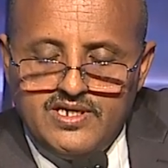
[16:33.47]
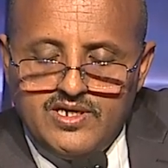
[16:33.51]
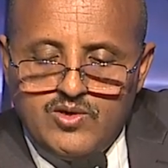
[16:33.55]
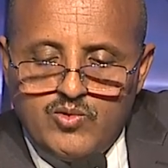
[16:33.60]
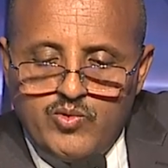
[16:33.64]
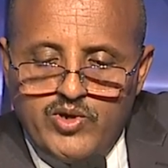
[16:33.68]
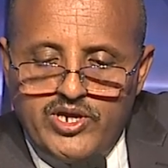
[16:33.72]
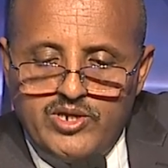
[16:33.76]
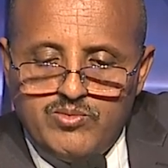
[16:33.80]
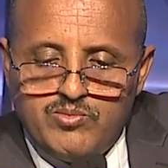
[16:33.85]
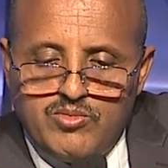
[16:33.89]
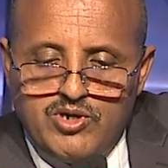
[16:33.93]

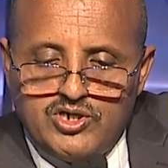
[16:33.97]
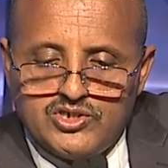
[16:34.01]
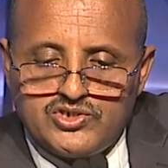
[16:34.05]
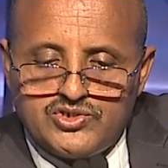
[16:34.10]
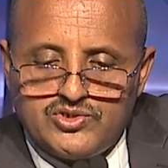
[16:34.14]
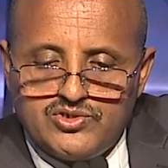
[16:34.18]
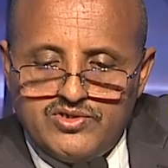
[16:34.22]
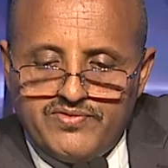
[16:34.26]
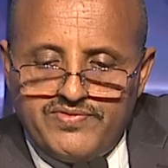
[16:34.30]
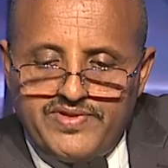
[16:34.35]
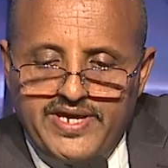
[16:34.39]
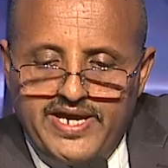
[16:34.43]
when
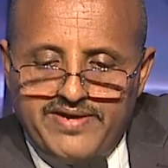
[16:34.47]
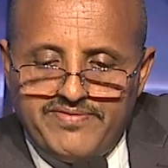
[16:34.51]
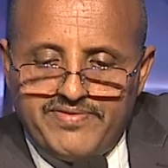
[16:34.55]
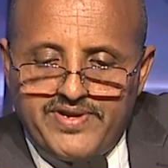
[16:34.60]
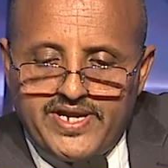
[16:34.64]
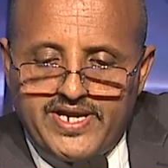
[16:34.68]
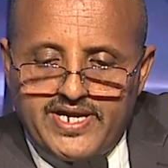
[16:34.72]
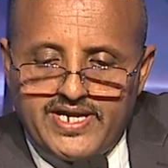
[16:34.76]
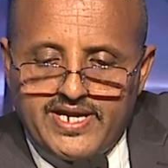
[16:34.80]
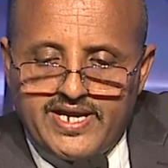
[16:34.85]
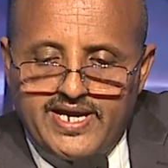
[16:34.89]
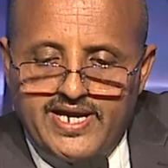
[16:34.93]
most of the
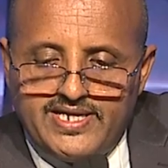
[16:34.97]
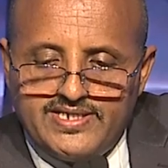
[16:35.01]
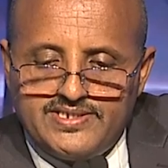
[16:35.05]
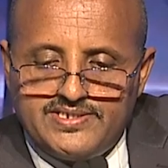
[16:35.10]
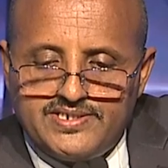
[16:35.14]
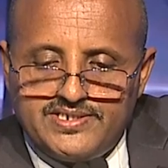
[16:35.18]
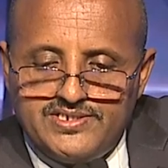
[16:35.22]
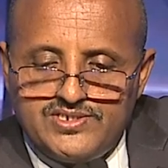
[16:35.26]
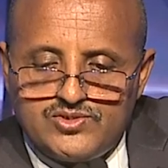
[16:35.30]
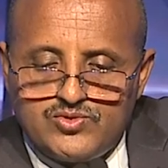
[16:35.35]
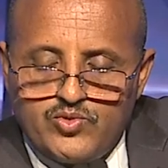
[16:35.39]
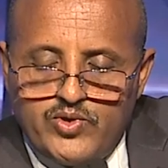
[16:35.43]
African
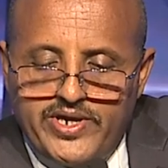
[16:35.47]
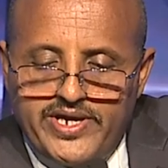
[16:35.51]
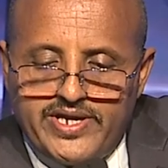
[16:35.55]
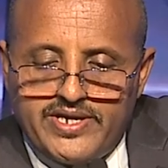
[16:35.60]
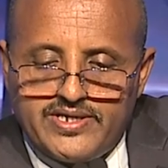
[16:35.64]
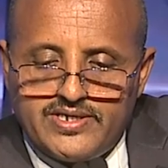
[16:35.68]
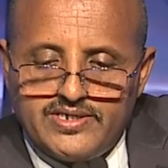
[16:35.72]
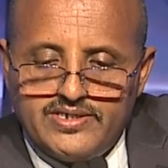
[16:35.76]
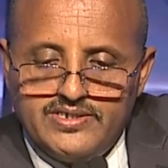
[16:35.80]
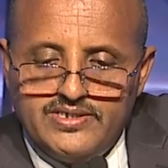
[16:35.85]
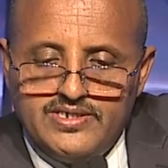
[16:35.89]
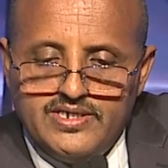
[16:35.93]
countries
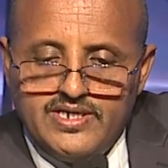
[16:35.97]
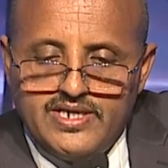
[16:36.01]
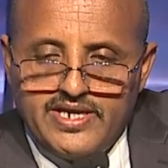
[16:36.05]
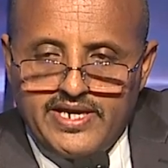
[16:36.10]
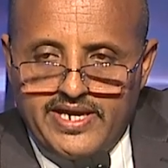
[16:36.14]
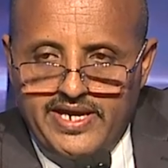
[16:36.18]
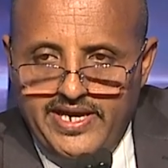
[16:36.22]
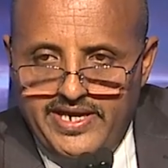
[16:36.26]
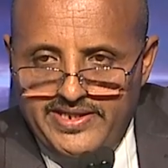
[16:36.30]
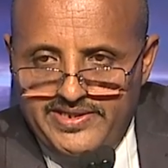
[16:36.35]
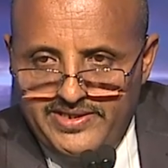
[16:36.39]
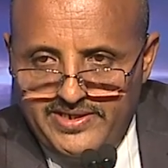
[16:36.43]
were
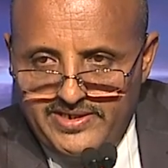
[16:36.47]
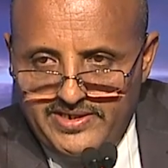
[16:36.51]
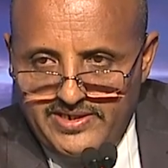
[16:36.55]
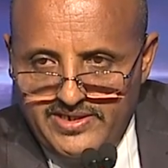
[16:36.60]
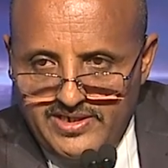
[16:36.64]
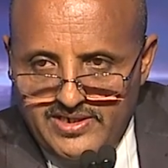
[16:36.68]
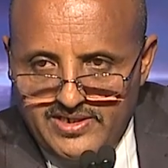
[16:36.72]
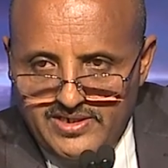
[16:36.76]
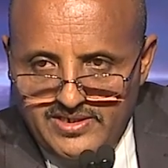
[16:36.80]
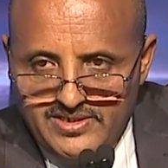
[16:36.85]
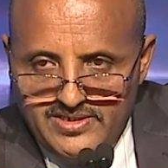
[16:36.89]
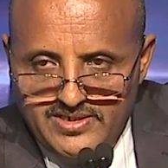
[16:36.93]

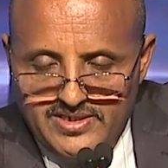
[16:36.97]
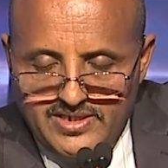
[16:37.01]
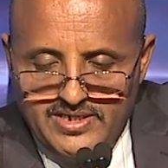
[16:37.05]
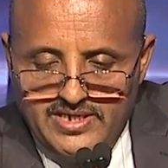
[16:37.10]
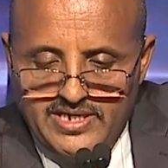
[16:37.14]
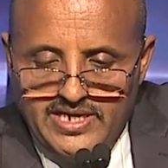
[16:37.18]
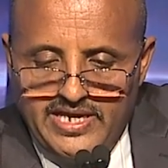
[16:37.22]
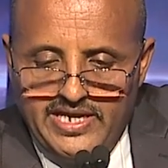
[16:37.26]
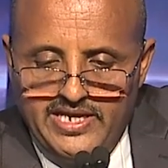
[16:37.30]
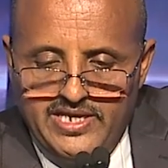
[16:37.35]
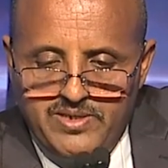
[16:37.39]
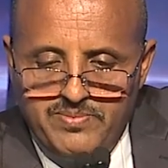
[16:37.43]
getting
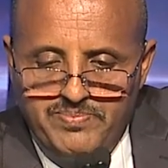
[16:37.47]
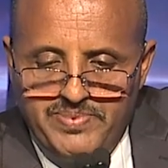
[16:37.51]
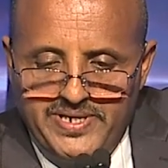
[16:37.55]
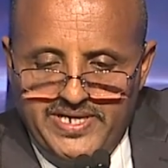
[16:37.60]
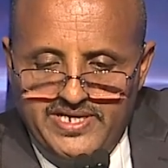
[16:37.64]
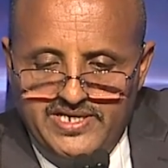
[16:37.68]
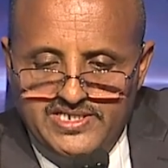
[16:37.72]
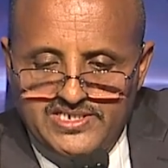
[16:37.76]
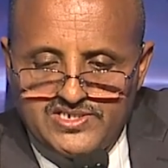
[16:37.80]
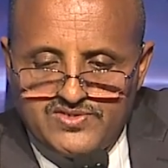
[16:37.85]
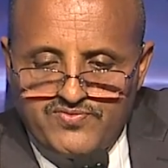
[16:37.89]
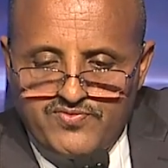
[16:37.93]

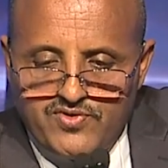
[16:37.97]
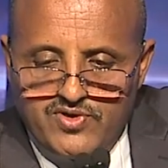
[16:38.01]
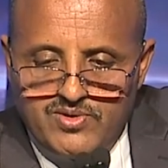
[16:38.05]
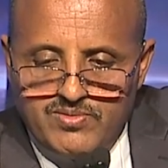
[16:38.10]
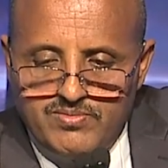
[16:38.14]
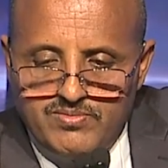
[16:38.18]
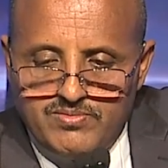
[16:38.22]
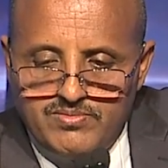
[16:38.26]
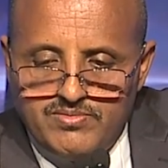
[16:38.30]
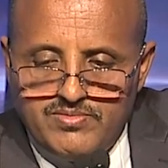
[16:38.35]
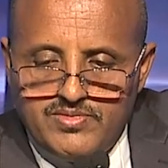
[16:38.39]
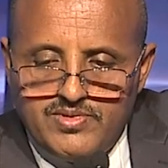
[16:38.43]
independence
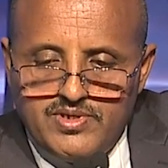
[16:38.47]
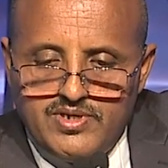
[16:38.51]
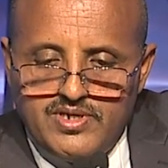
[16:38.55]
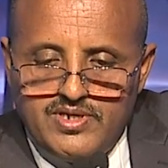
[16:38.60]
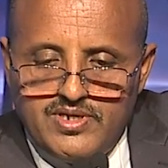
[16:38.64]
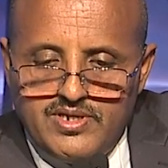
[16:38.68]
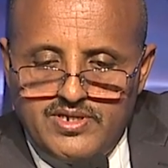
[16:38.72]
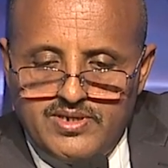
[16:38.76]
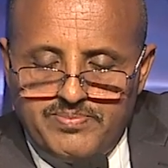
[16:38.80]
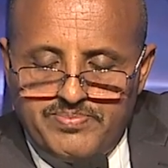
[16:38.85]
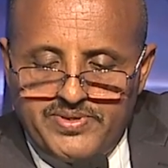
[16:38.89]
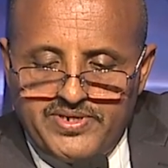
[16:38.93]
from
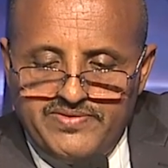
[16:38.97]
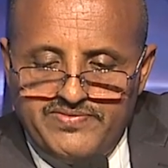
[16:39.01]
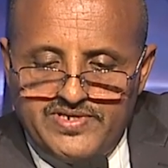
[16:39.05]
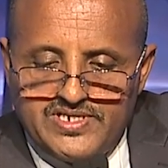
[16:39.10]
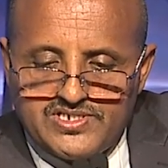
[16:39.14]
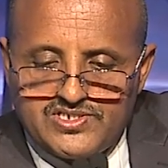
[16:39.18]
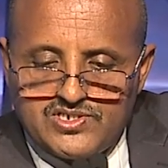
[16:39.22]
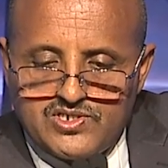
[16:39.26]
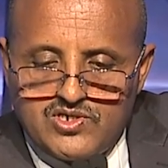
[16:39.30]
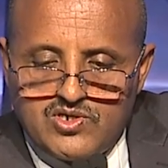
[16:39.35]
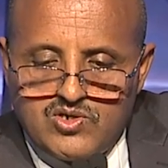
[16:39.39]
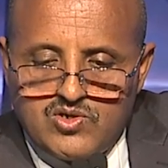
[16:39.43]
the
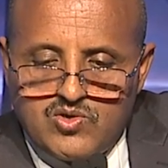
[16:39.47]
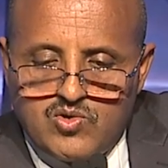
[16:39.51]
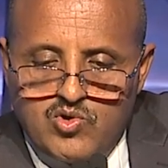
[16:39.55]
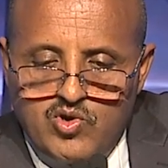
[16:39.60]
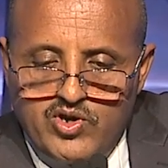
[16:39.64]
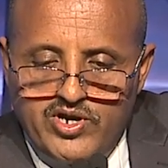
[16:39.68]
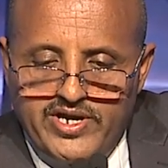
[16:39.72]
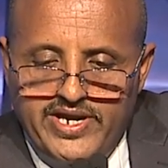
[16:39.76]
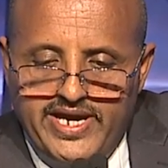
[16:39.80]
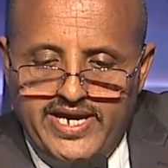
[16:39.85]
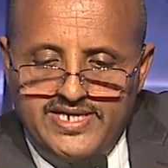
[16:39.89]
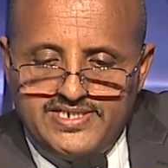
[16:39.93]
previous
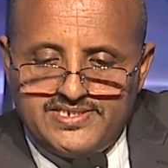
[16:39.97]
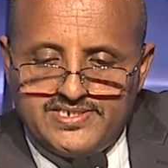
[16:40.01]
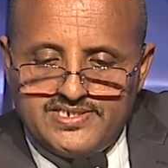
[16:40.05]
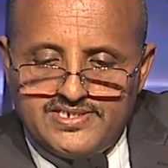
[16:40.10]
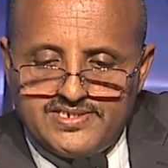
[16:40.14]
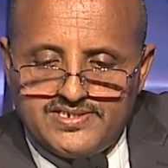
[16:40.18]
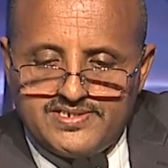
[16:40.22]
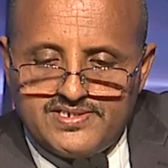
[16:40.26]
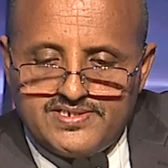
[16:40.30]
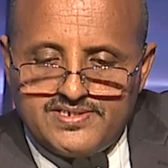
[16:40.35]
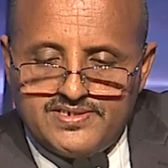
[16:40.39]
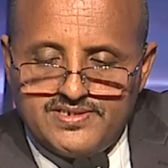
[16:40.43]

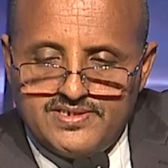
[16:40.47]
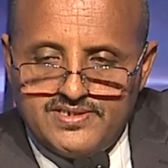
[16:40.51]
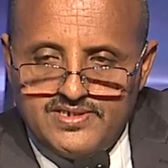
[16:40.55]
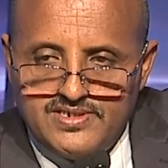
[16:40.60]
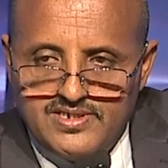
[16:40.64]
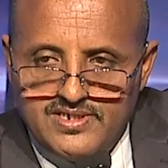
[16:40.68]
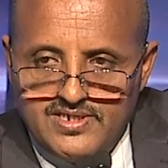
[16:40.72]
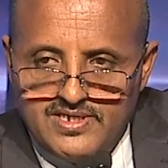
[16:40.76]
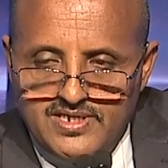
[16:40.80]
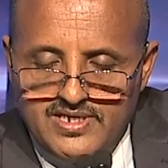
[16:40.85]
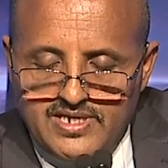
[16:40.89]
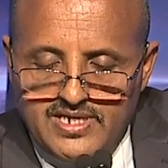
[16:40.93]
colonizers,
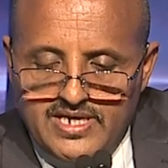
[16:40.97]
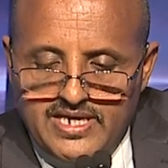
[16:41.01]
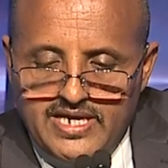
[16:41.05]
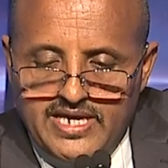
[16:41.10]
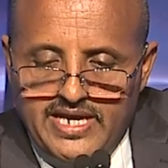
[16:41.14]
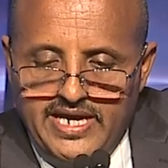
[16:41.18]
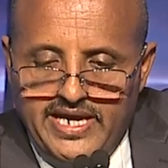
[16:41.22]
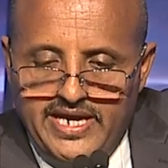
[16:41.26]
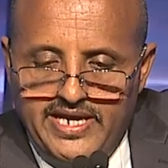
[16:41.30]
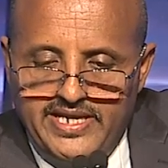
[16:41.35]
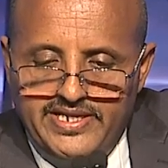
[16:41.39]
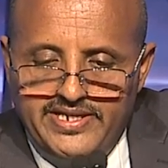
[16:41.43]

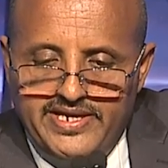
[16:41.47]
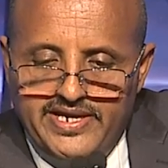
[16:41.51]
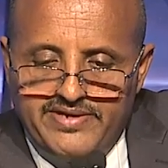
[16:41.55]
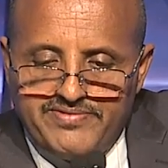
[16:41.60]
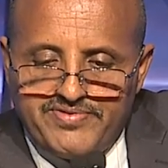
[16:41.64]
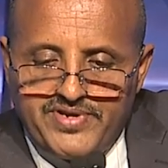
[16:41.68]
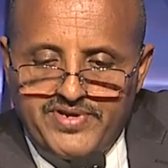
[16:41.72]
and the